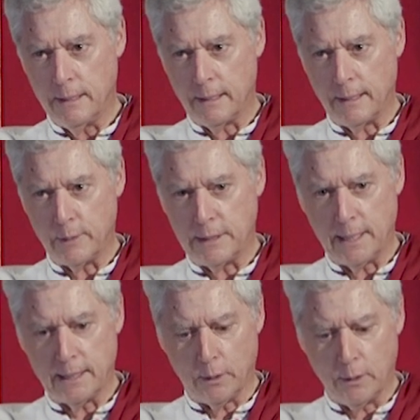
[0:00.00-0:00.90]
And I would
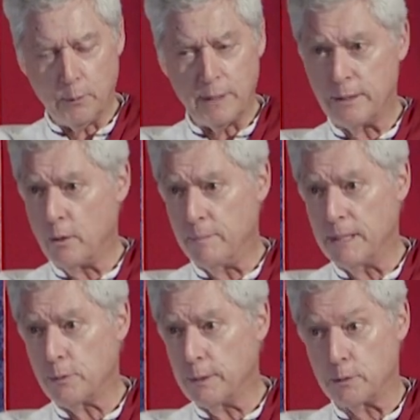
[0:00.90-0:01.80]
suggest the only reason they're a
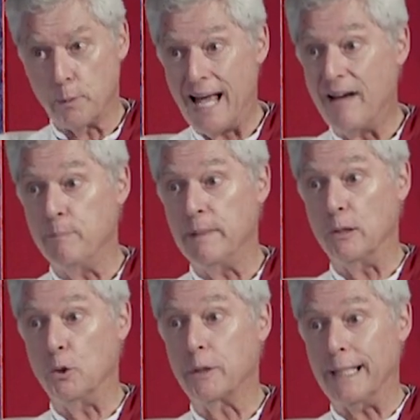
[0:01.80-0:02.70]
mystery is when we haven't
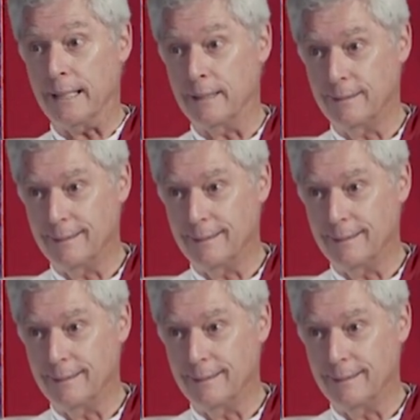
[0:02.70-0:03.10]
been looking,